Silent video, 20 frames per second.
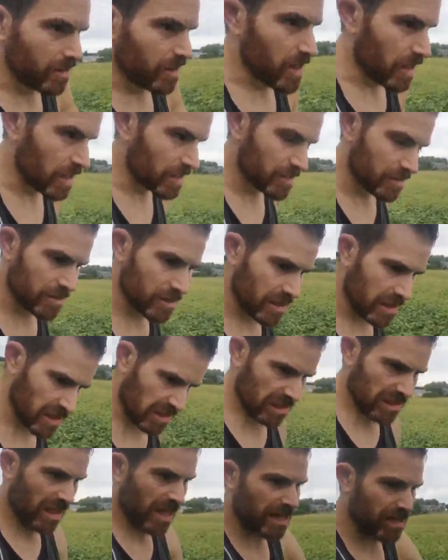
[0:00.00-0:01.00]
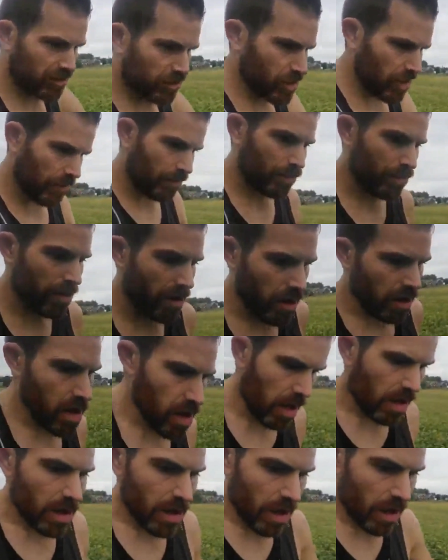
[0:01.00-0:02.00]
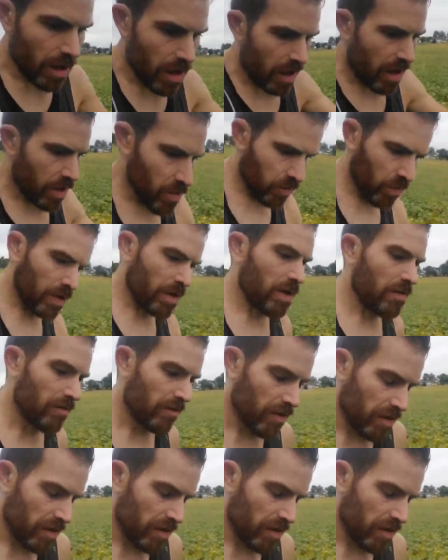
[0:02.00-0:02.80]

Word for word: My legs are getting slashed up, and when